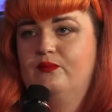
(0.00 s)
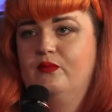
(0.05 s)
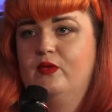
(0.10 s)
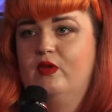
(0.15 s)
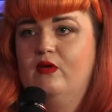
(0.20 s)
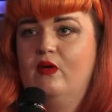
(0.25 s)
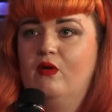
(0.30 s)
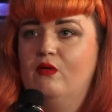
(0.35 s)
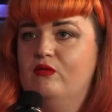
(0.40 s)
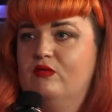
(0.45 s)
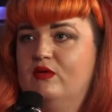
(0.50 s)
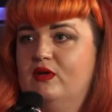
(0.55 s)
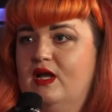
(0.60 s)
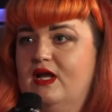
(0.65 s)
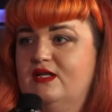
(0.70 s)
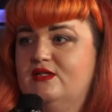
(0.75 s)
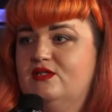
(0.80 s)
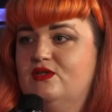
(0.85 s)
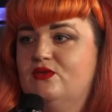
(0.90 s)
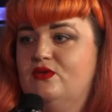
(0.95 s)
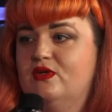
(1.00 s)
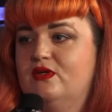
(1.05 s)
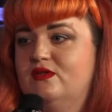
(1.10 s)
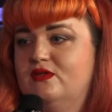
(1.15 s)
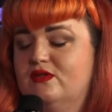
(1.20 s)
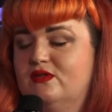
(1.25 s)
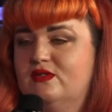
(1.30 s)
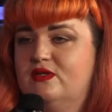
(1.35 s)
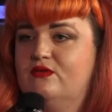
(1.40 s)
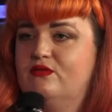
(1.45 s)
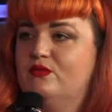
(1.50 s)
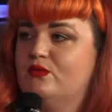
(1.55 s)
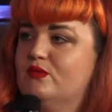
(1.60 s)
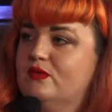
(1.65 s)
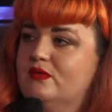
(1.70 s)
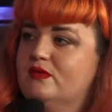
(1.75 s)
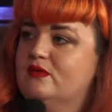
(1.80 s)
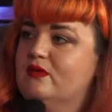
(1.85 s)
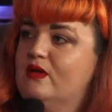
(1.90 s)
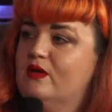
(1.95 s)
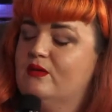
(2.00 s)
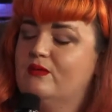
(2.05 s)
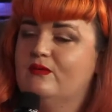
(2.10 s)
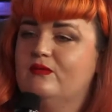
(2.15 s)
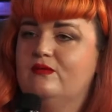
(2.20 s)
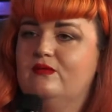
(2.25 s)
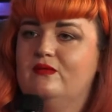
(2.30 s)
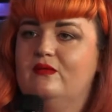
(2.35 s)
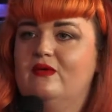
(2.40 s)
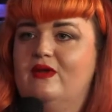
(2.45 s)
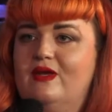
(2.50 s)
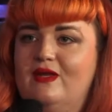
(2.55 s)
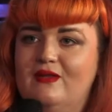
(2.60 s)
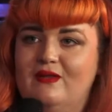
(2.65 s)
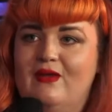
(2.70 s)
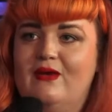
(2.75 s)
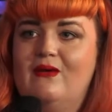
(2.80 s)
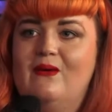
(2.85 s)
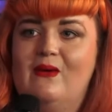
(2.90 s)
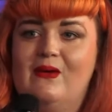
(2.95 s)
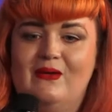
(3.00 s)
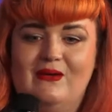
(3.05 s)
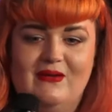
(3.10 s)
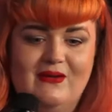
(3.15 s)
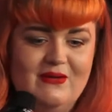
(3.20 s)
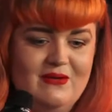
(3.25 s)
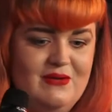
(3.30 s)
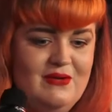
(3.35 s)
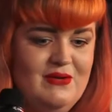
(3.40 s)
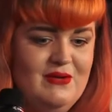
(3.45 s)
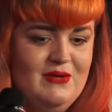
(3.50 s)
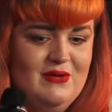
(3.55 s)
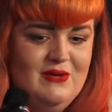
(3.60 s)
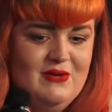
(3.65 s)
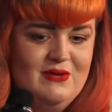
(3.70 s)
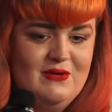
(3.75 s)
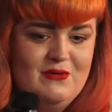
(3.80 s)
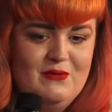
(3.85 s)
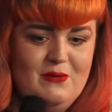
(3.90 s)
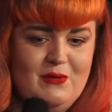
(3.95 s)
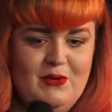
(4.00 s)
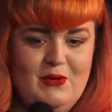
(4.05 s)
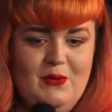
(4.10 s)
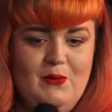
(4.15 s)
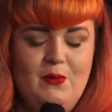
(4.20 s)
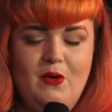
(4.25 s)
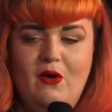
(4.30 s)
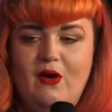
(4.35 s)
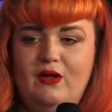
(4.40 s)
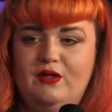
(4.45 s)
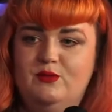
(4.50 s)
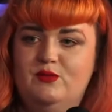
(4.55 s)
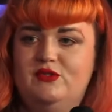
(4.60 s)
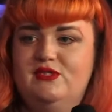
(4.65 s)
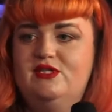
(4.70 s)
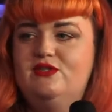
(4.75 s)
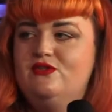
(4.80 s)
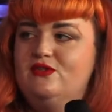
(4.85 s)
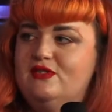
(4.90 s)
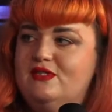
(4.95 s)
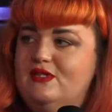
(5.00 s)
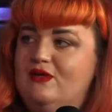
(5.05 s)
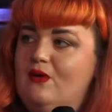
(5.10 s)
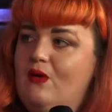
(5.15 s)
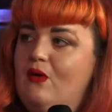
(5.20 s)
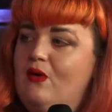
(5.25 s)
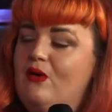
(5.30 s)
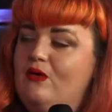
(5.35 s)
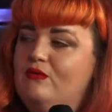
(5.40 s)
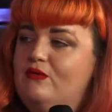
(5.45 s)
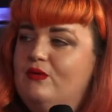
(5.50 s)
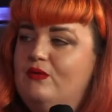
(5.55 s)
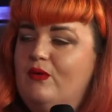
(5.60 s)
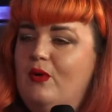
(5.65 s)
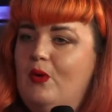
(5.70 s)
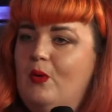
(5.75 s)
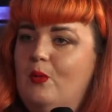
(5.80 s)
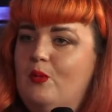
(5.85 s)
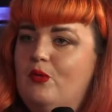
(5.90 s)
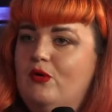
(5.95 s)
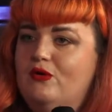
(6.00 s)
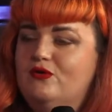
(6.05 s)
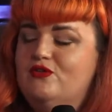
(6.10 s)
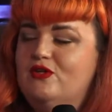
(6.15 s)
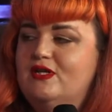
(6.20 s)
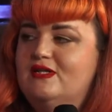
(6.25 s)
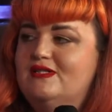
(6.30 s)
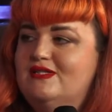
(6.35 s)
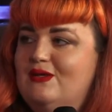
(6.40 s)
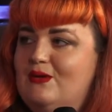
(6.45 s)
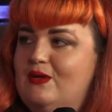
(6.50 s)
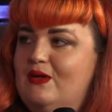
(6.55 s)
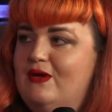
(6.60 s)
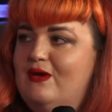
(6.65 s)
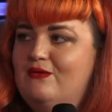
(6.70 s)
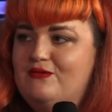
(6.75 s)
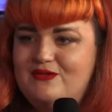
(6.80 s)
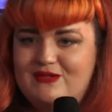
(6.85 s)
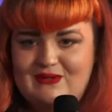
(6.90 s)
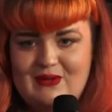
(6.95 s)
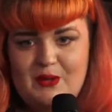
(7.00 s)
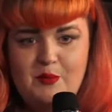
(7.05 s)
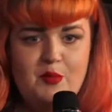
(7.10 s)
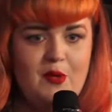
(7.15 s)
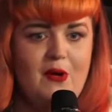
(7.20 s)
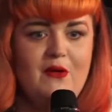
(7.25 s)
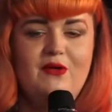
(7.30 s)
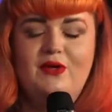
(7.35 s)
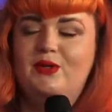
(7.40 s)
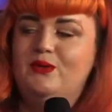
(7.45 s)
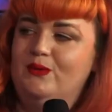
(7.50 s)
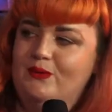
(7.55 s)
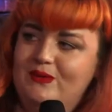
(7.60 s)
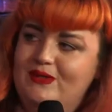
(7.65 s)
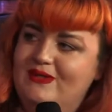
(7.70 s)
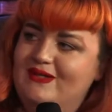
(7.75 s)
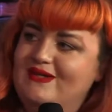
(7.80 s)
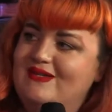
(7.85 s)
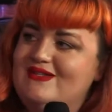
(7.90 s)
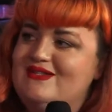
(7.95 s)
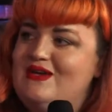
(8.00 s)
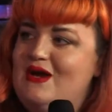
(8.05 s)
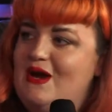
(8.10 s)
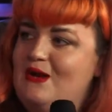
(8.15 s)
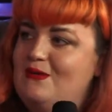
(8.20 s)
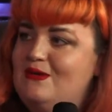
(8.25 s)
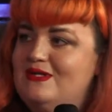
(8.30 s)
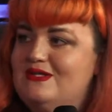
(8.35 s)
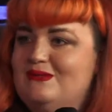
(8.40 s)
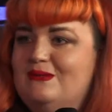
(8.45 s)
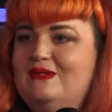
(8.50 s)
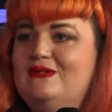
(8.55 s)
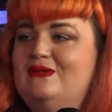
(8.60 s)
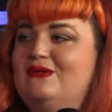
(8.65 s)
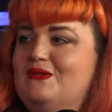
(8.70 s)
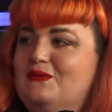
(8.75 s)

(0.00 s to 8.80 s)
over the last 2 years, because everyone like in that kind of crew with all the musicians, they all have their own projects, so you have to like borrow a guitarist when the other